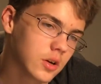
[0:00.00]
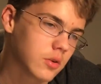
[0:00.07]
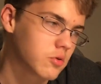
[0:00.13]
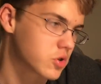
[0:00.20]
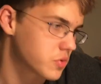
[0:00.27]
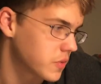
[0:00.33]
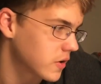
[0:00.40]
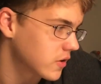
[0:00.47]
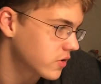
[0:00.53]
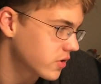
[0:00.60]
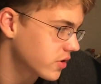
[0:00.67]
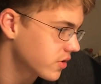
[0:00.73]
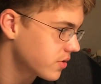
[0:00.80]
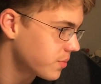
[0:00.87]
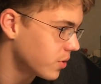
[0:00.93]
which makes
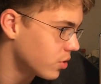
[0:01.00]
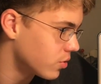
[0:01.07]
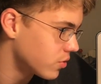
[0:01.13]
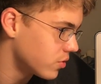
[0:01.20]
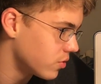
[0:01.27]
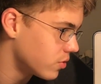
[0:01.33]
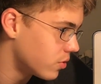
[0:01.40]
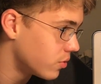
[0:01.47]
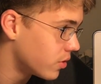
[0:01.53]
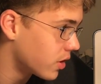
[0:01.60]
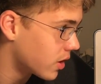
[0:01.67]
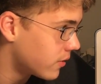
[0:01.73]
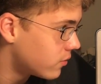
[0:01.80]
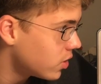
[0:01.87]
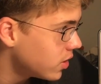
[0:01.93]
sense because you know they
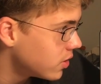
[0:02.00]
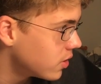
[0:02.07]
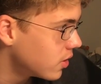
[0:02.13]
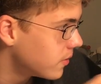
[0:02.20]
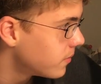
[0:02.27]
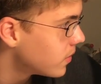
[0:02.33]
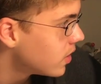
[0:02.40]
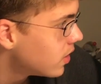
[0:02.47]
have rain there.